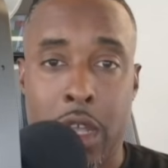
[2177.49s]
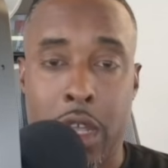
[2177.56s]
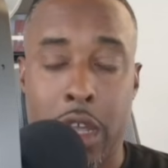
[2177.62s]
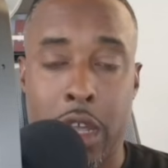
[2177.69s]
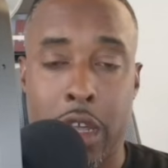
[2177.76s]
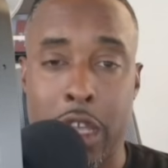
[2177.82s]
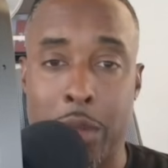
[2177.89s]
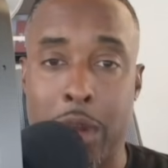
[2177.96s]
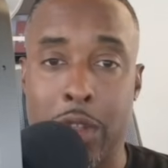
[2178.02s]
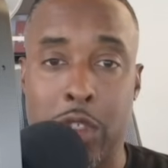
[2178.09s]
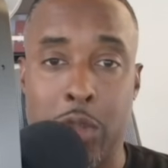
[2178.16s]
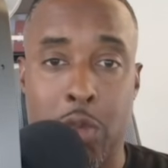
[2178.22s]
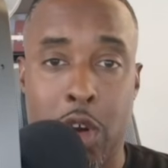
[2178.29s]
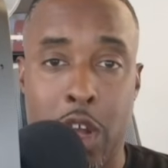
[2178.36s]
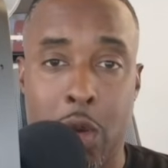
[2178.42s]
Coming up
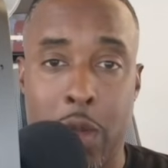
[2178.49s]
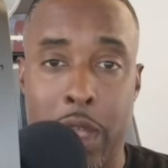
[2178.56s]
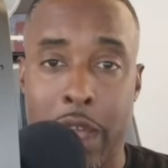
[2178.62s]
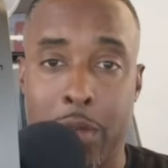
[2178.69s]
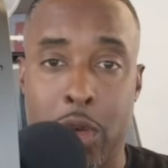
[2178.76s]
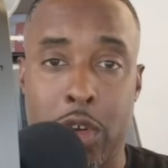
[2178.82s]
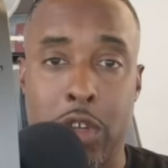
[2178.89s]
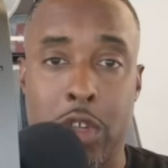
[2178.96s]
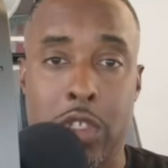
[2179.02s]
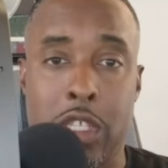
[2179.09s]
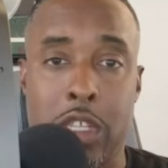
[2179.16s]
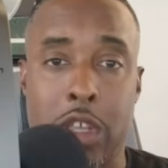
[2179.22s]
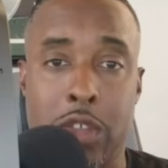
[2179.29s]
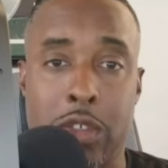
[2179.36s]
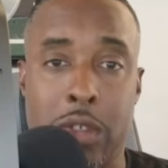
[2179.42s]
tomorrow, we'll have more news
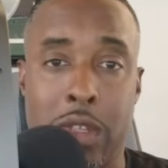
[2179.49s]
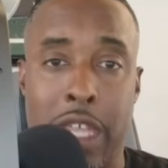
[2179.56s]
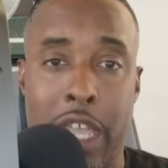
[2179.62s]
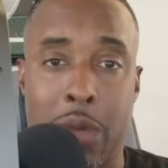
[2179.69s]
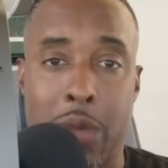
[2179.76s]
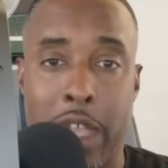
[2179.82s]
and notes of the day.